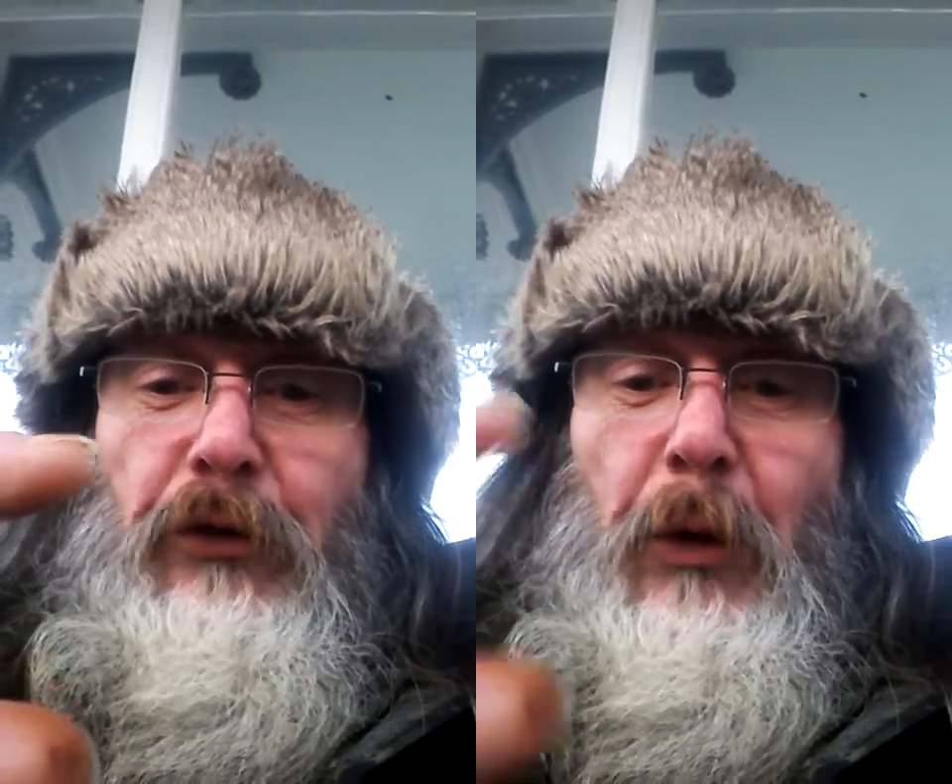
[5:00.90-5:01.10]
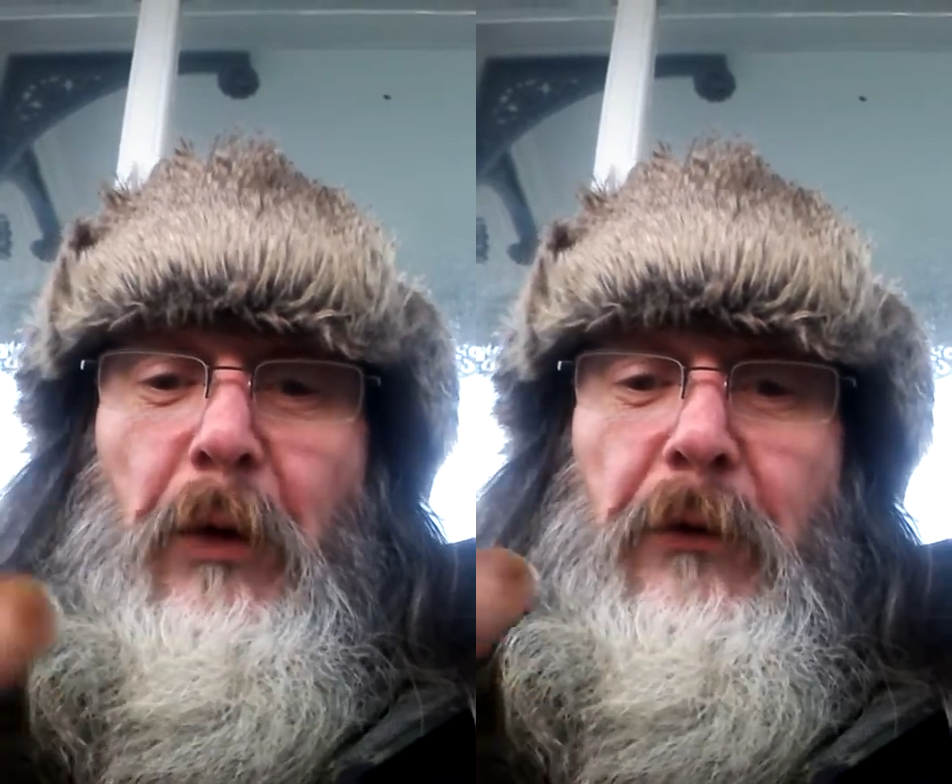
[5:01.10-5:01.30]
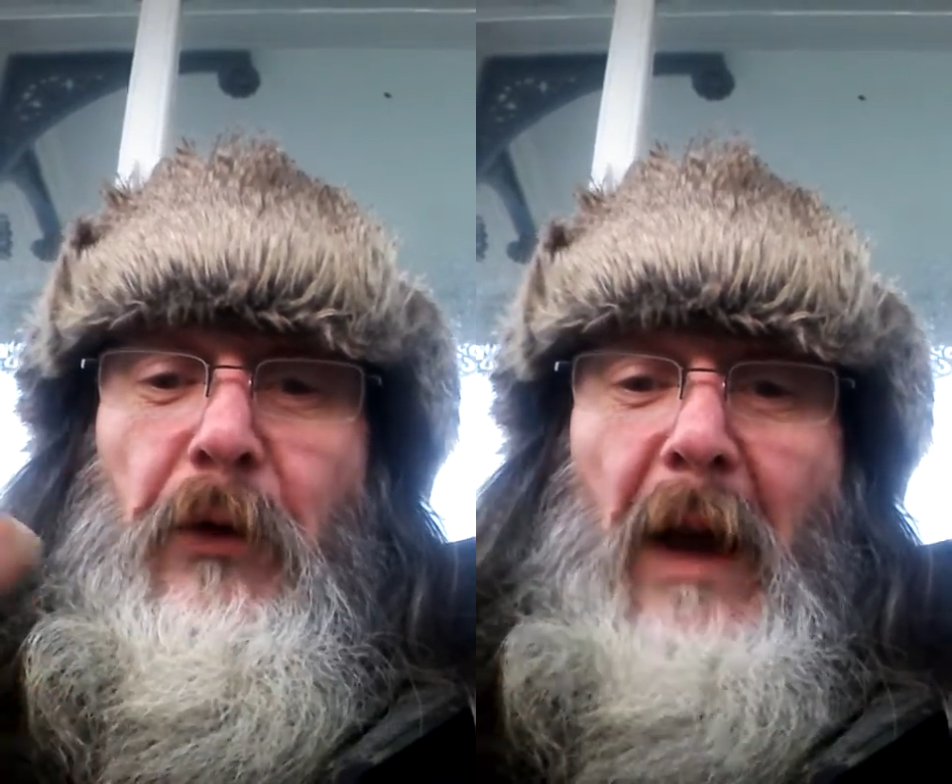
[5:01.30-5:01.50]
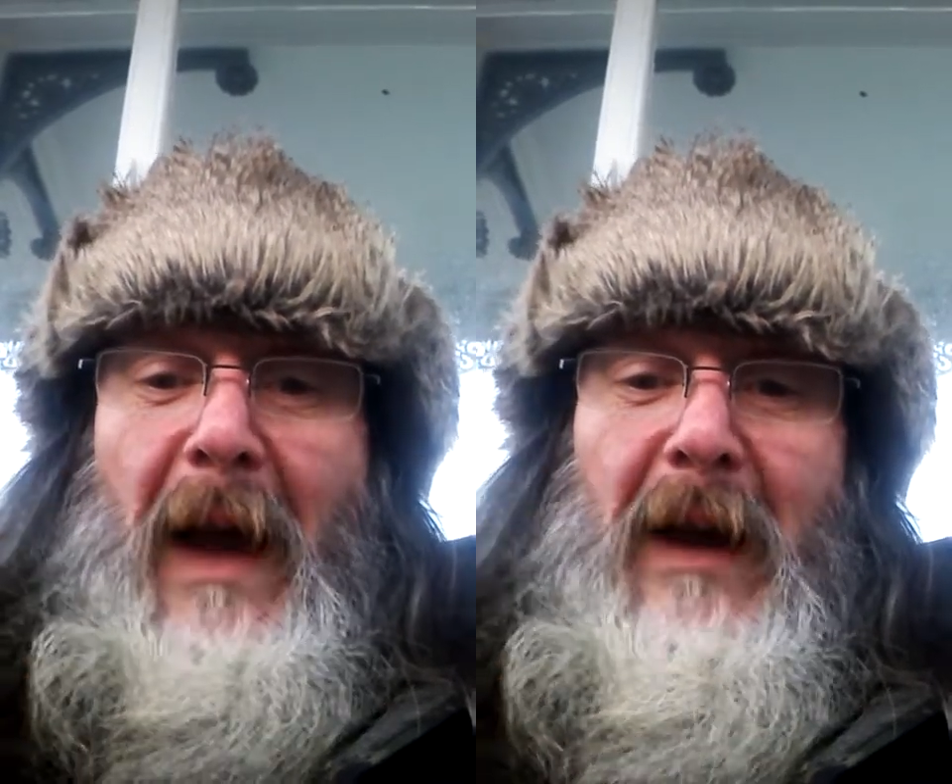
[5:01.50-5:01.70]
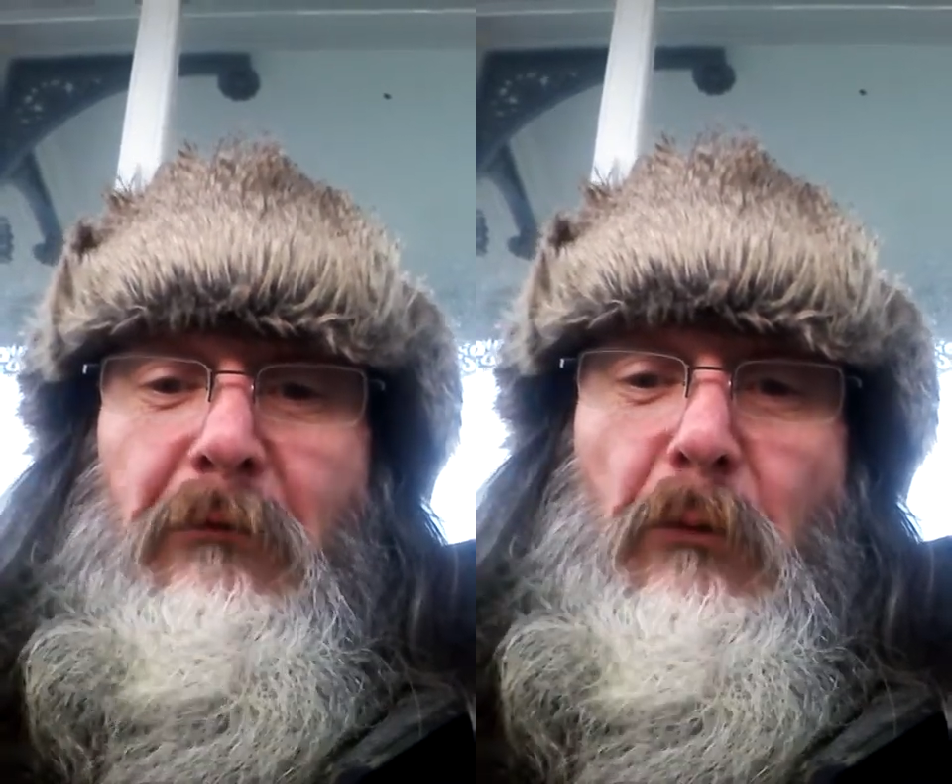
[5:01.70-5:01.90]
So if you
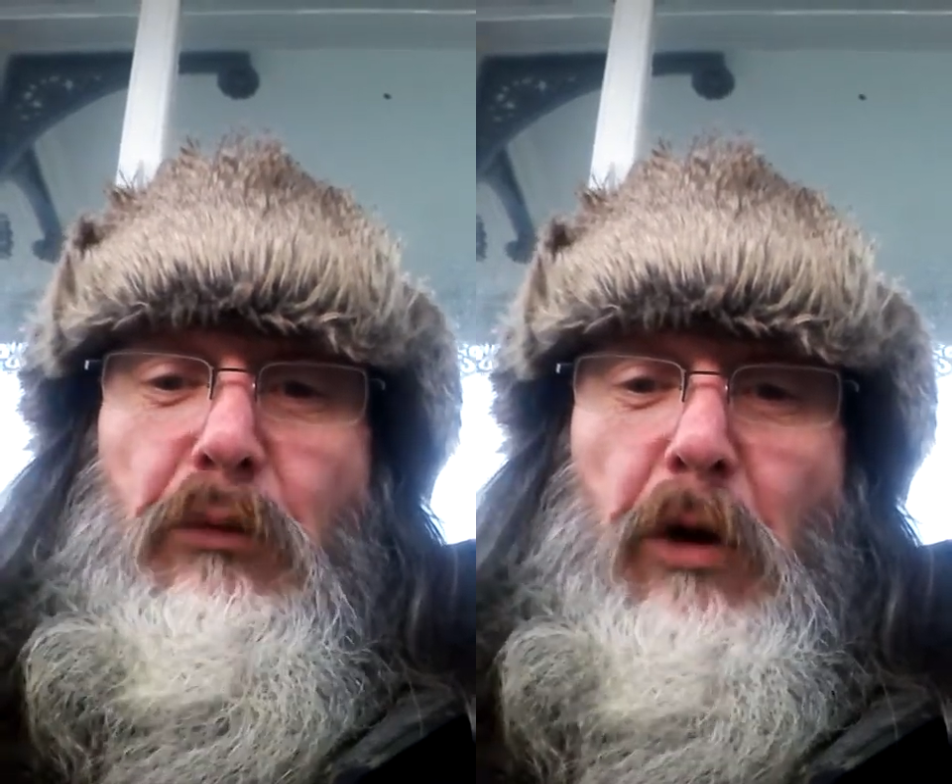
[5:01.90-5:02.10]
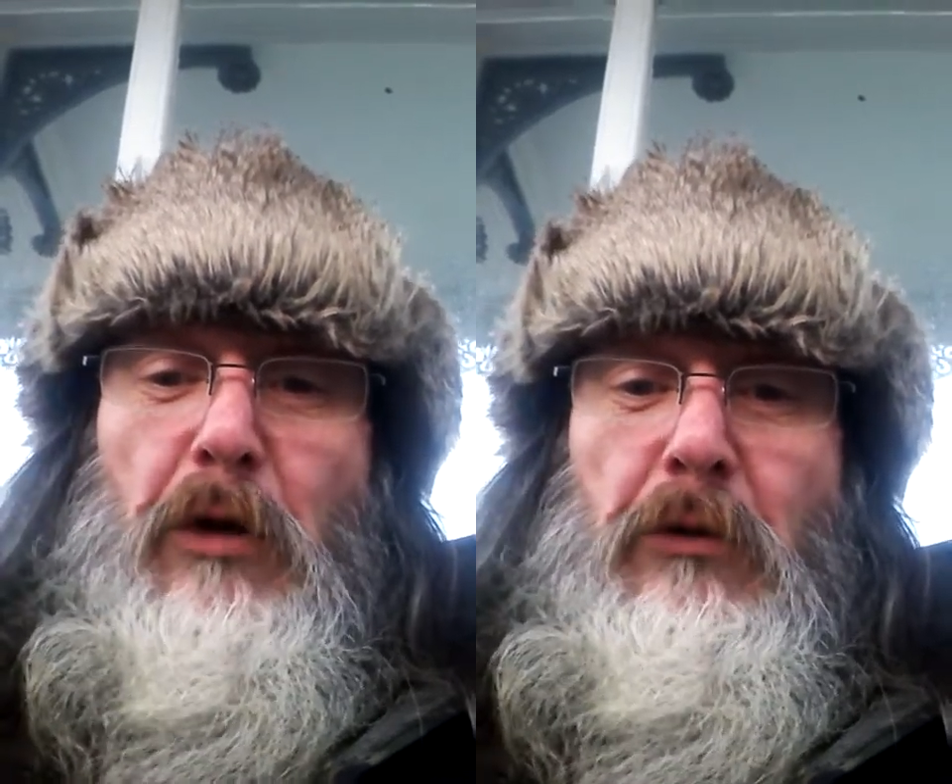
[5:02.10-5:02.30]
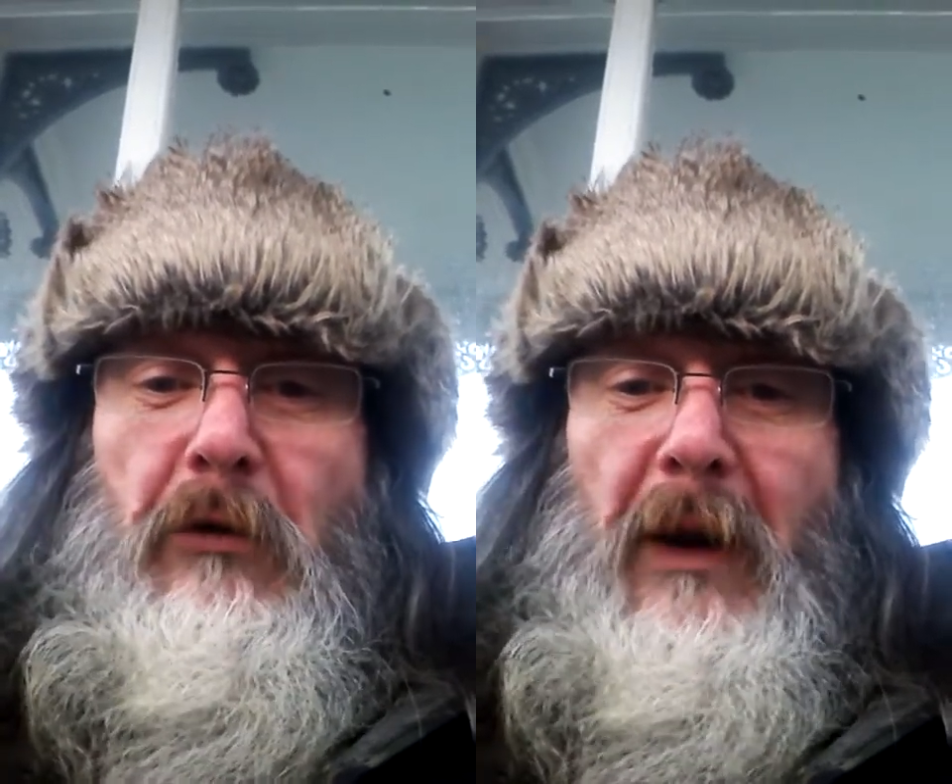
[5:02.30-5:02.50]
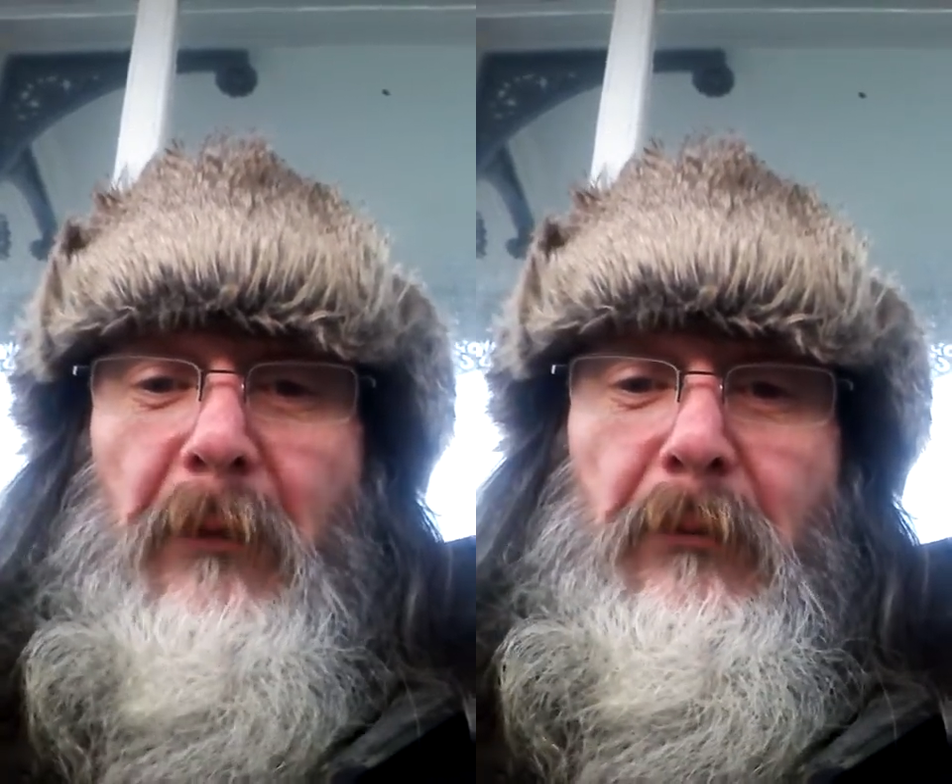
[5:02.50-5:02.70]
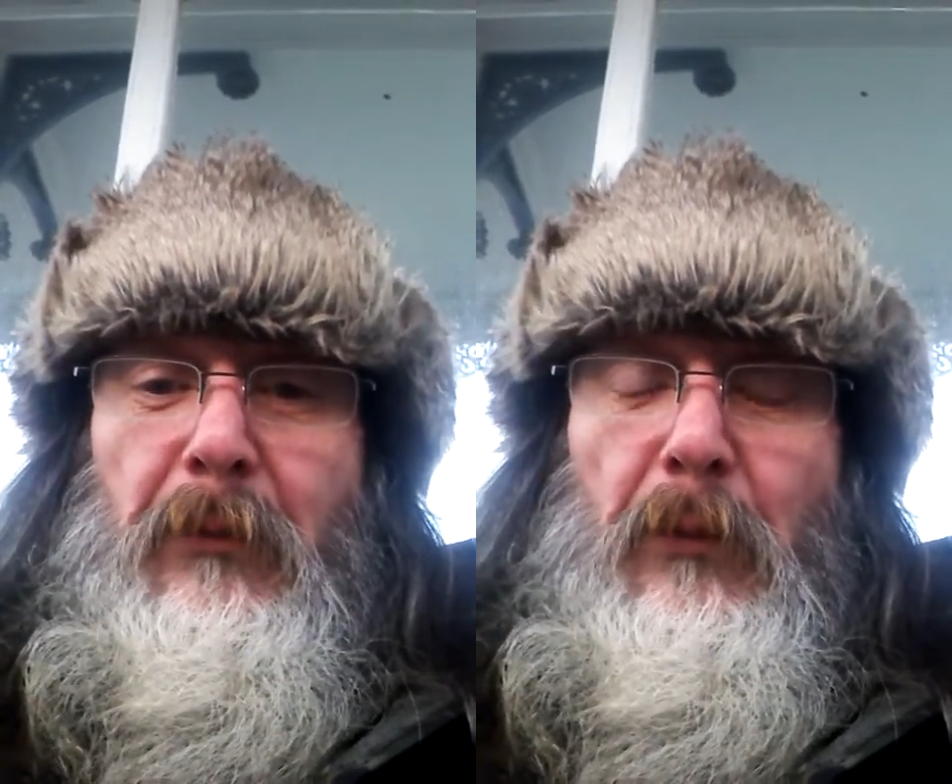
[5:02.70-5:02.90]
have a
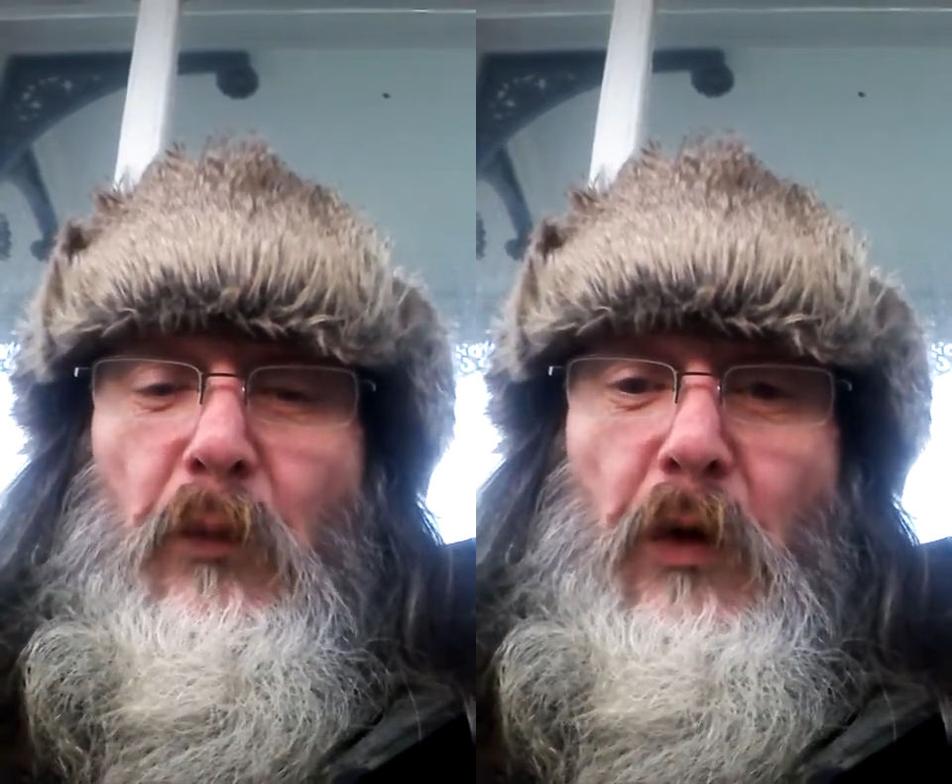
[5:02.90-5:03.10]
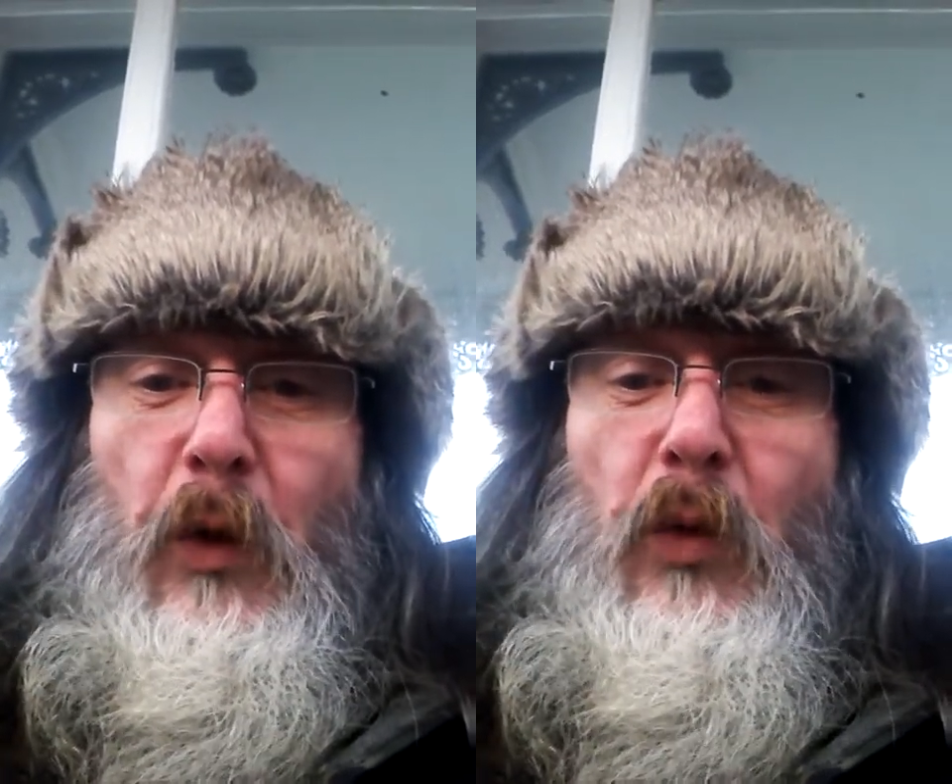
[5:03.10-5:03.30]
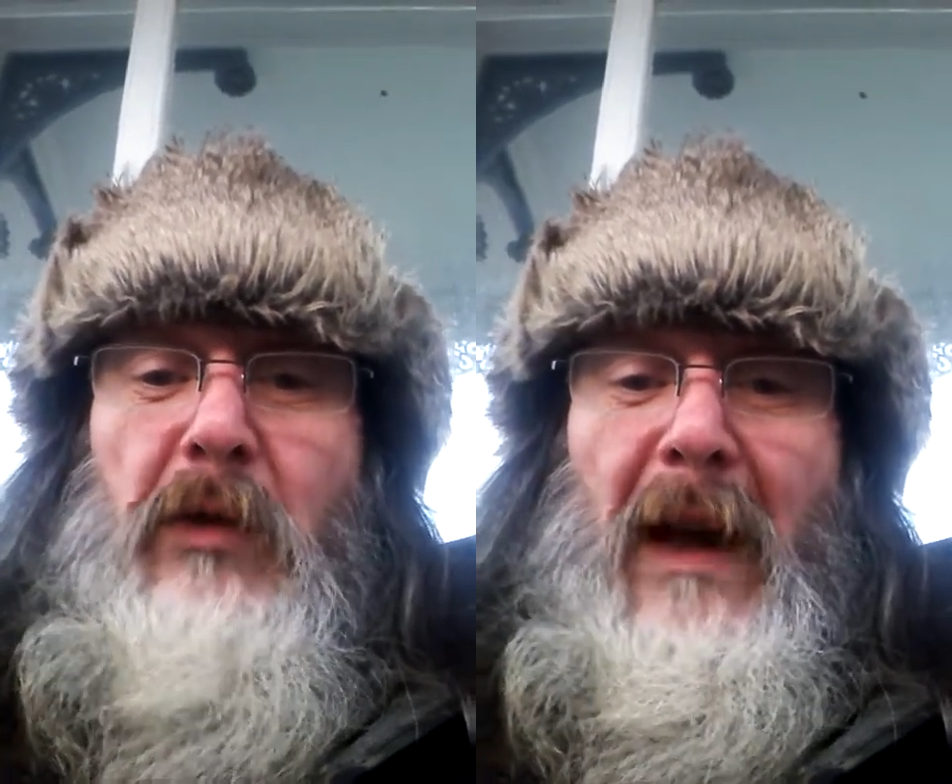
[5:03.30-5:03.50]
program that will